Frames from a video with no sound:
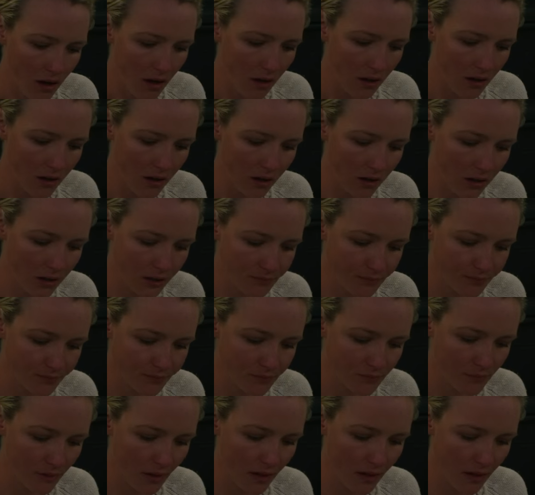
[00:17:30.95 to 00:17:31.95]
Oh,
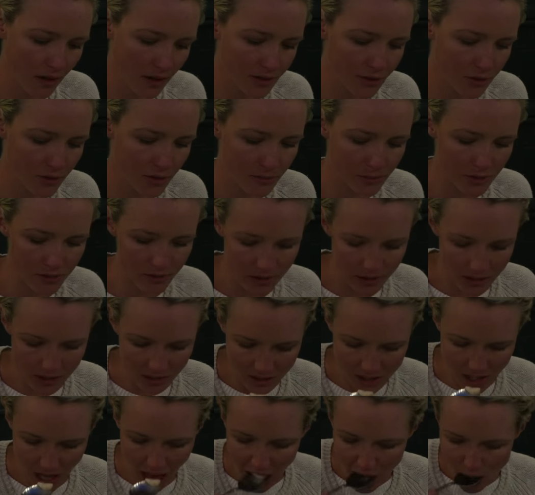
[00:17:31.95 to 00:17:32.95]
and the ice cream's really
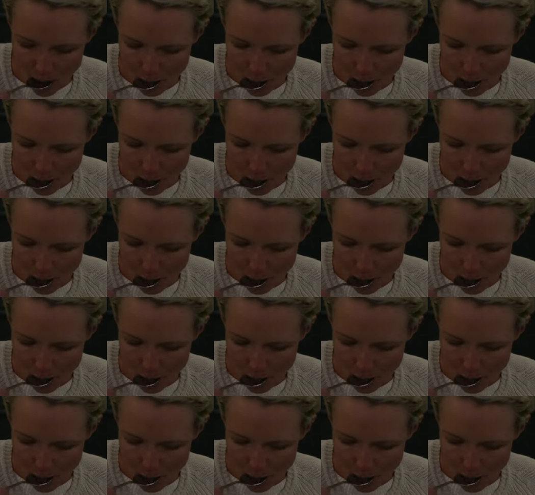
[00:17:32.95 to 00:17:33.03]
nice.